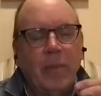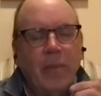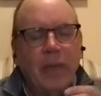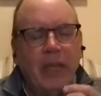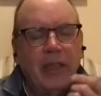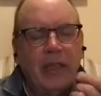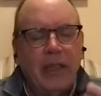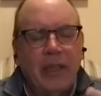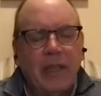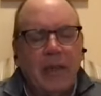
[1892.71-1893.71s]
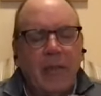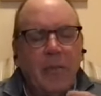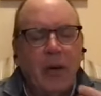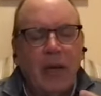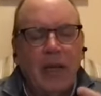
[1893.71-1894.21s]
but I think that
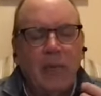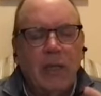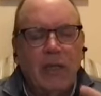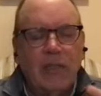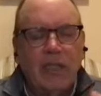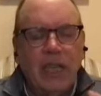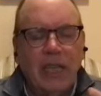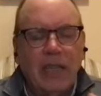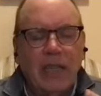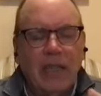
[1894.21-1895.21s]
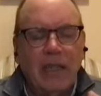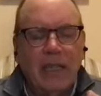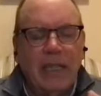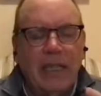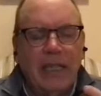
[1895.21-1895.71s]
partly what he's saying there
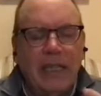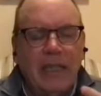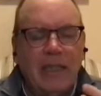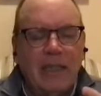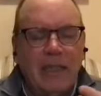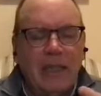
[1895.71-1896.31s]
is that